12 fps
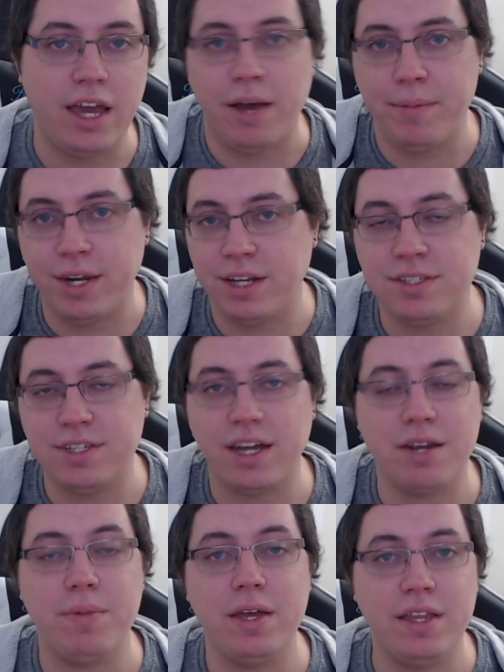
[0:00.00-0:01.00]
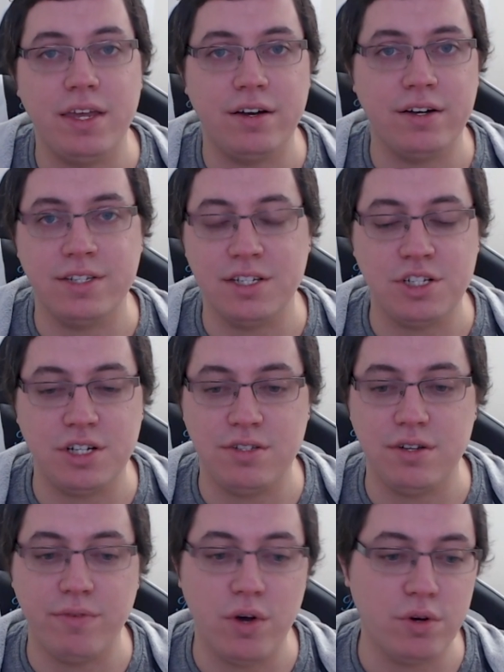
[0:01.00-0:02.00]
Yeah, I mean, it's not a big deal because it's
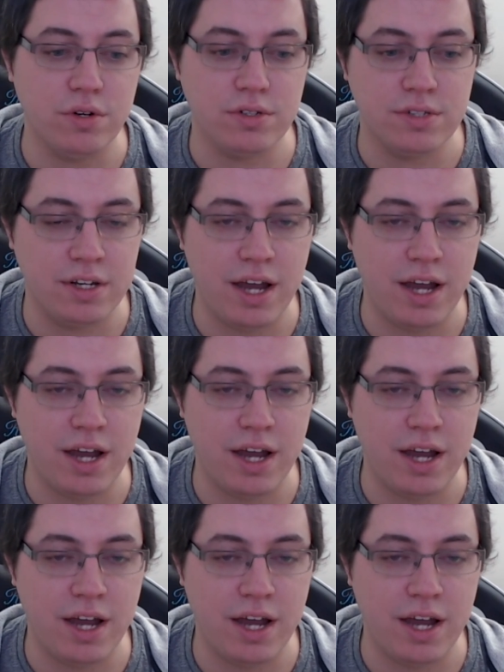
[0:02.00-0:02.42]
just your vocals,